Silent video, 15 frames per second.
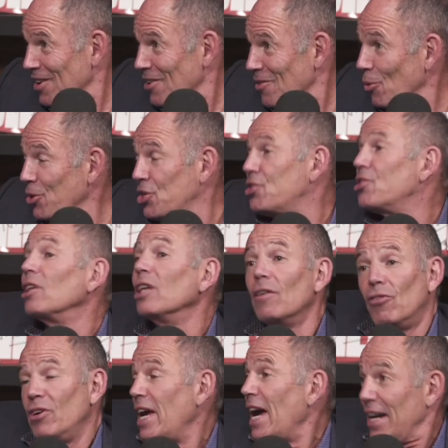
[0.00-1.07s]
which is
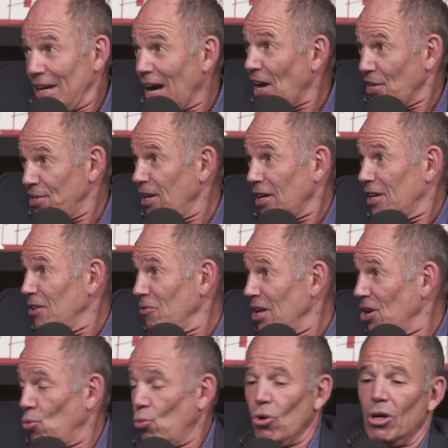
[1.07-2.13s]
delivery agnostic. And, yeah. and
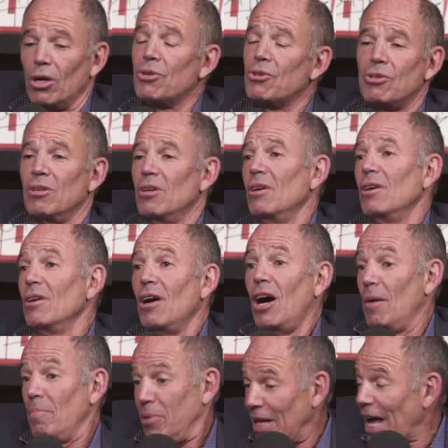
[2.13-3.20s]
it works
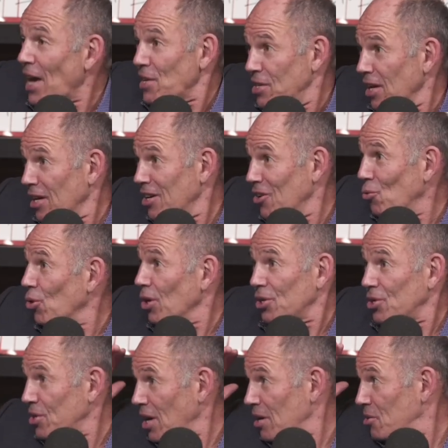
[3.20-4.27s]
on plastic, it
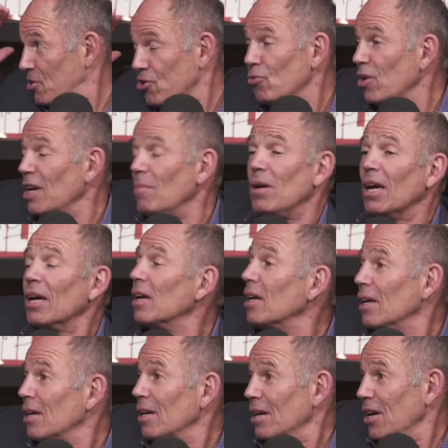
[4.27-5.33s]
works streaming,
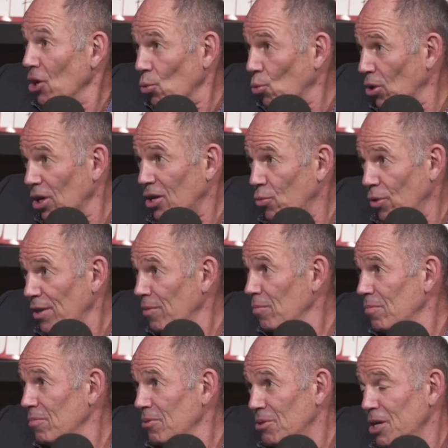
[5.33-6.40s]
it'll work
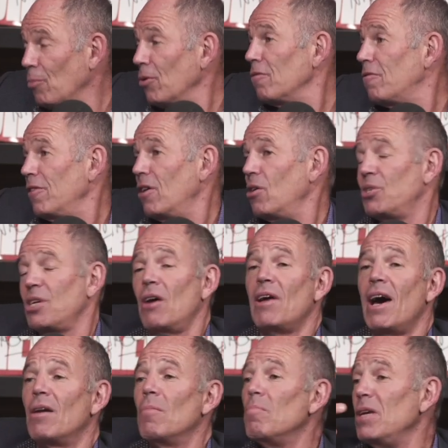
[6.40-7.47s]
when someone figures out
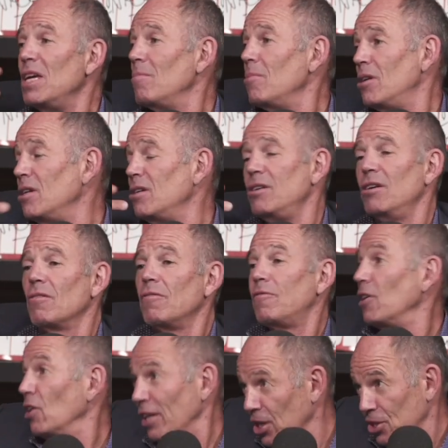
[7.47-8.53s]
how to beam it into your
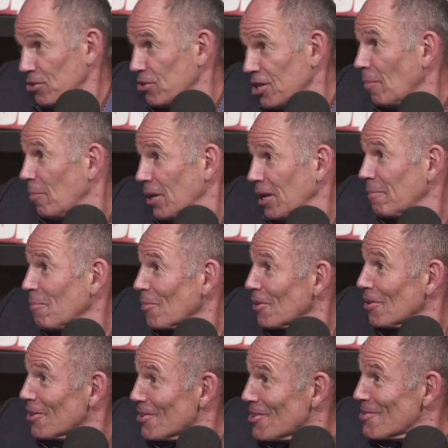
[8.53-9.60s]
fillings or something. Yeah,
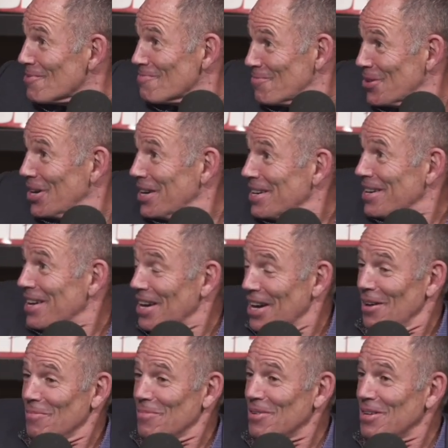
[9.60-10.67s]
yeah, yeah. But
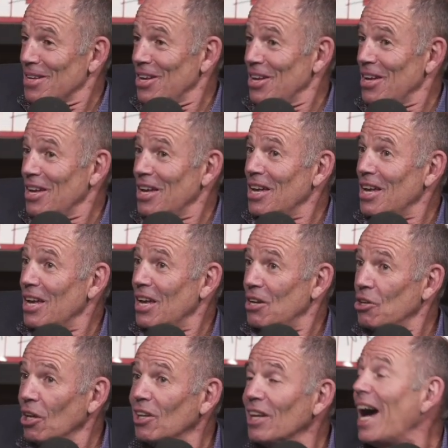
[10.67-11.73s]
um, it,
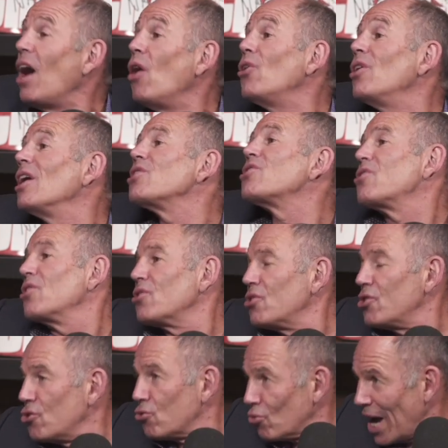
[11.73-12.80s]
it allowed us to
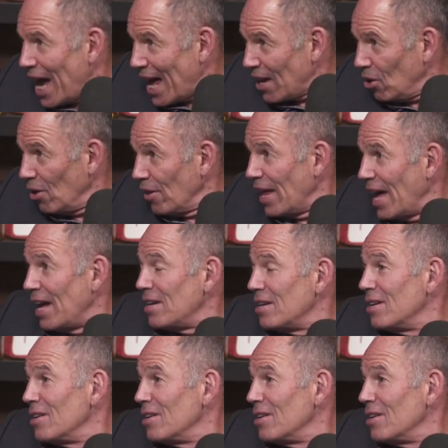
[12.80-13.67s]
straddle that